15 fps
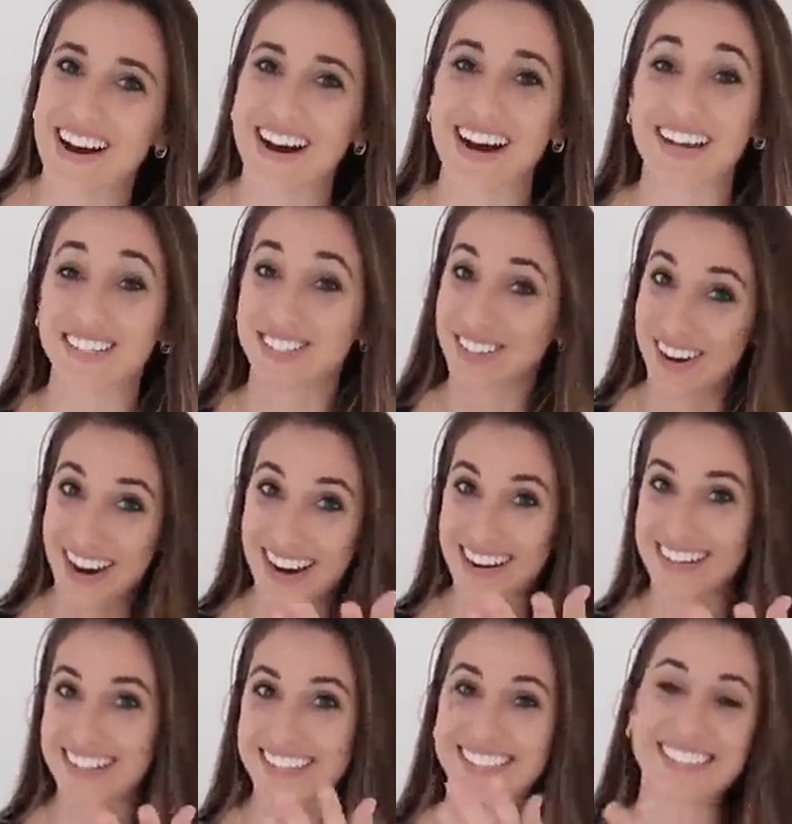uh, try
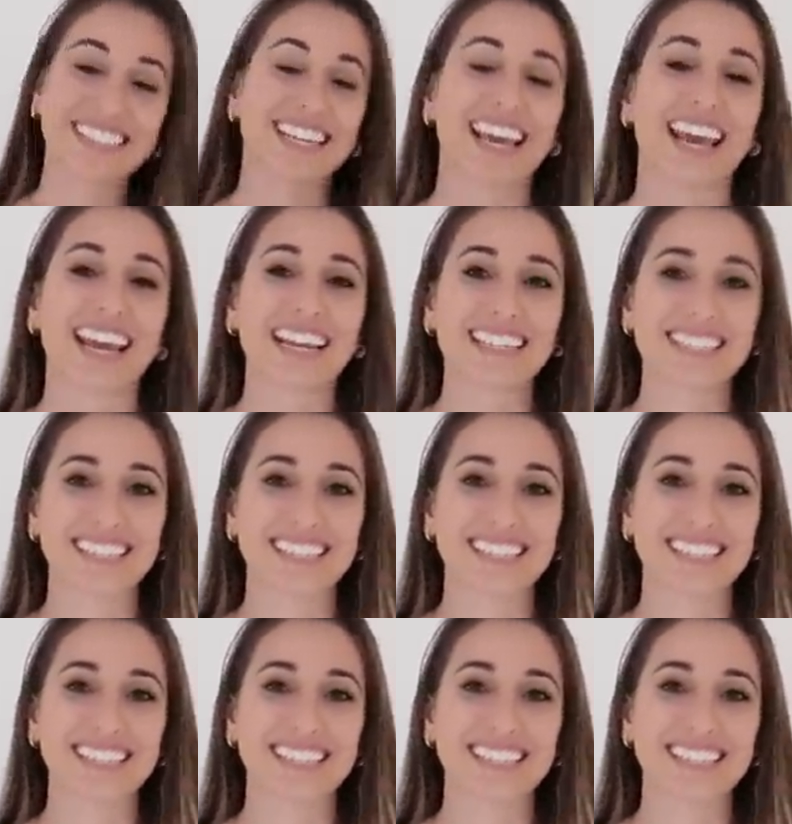on today.